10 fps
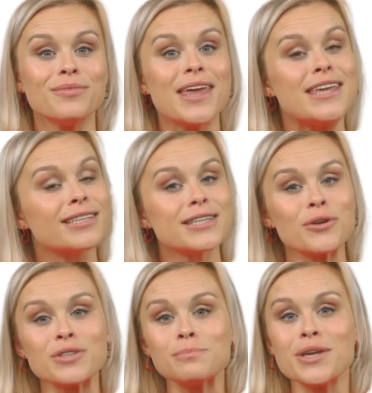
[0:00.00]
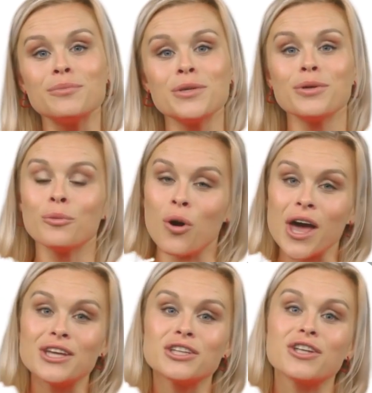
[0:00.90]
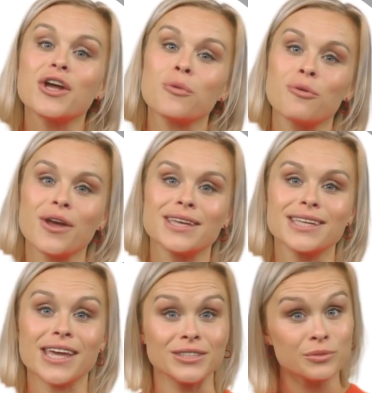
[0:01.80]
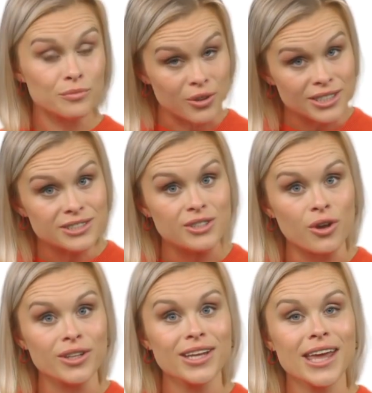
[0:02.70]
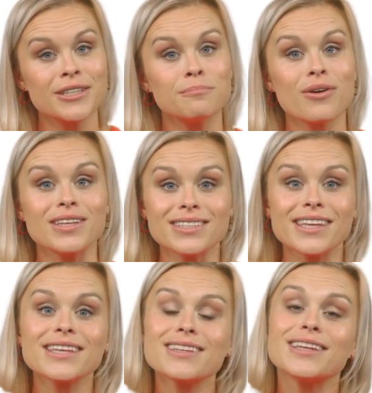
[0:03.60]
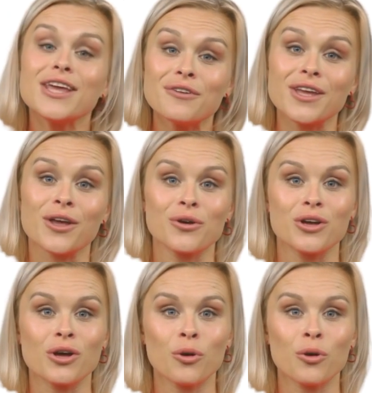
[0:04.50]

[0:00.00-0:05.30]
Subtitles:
As soon as BBBY's share price hit the price target and best-case scenario,